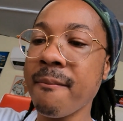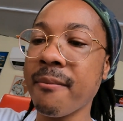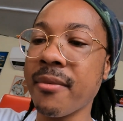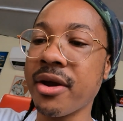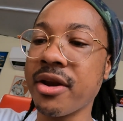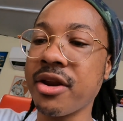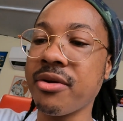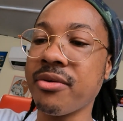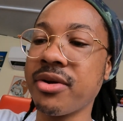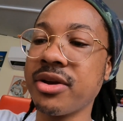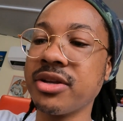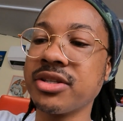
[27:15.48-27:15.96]

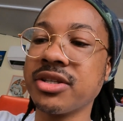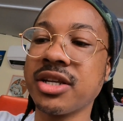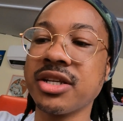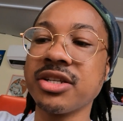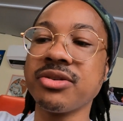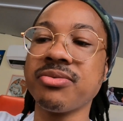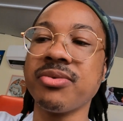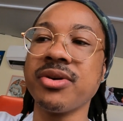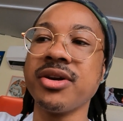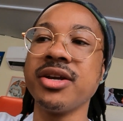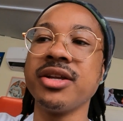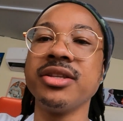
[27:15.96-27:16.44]
But anyways,
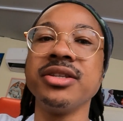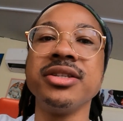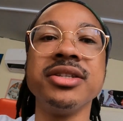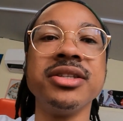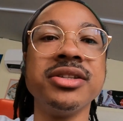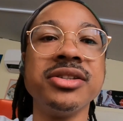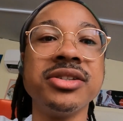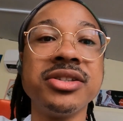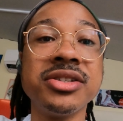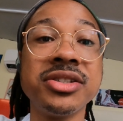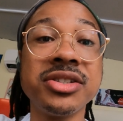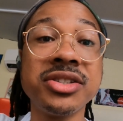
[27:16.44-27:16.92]
let's wait
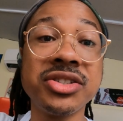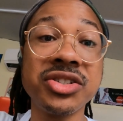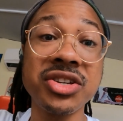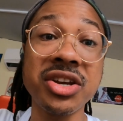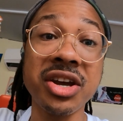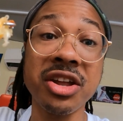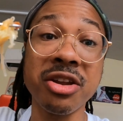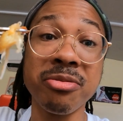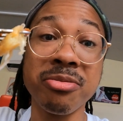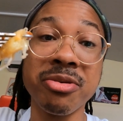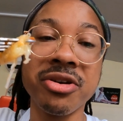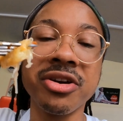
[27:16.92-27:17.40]
and
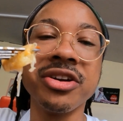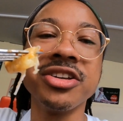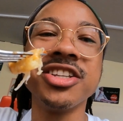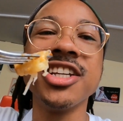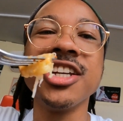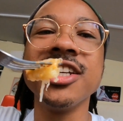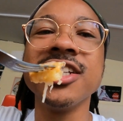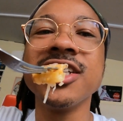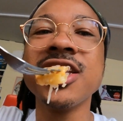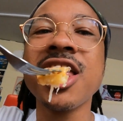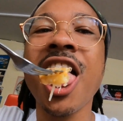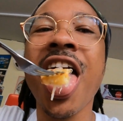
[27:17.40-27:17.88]
see how the burger
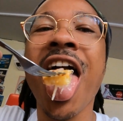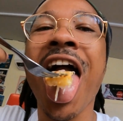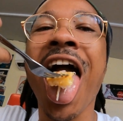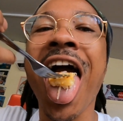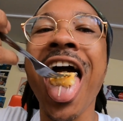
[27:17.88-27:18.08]
tastes.